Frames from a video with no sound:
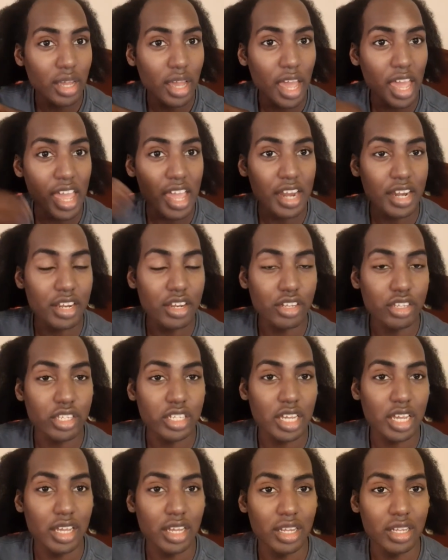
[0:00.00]
and
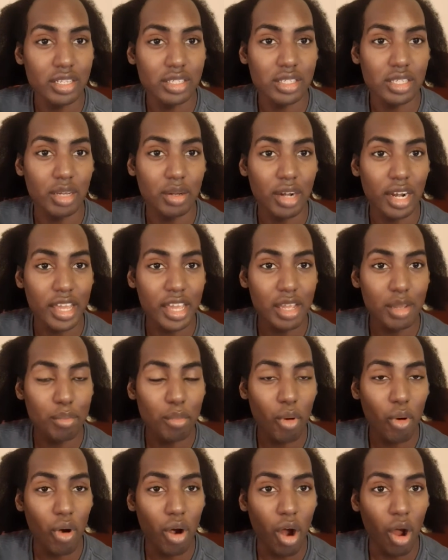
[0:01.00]
tends to lean
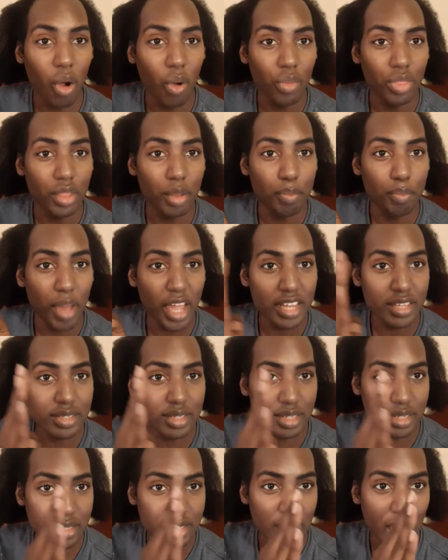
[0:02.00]
more on the
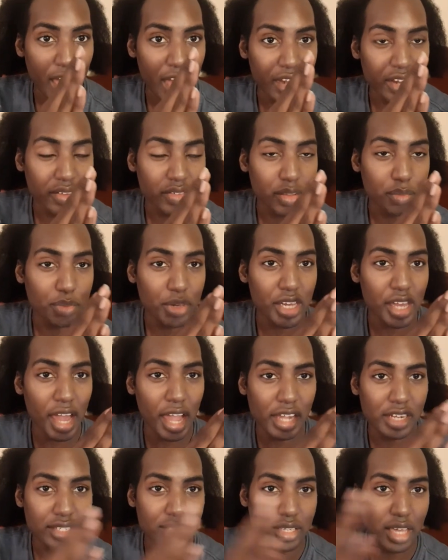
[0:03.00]
basic side of the
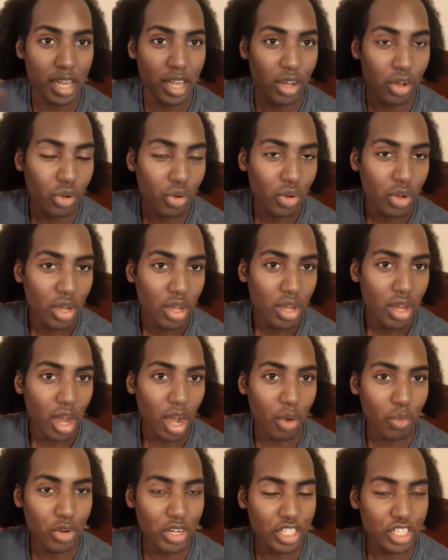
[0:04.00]
pH scale,
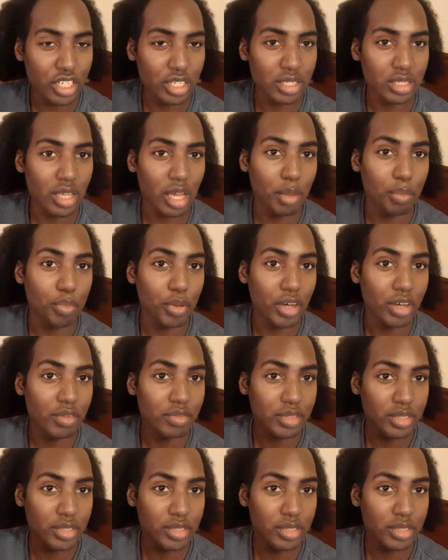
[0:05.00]
which is above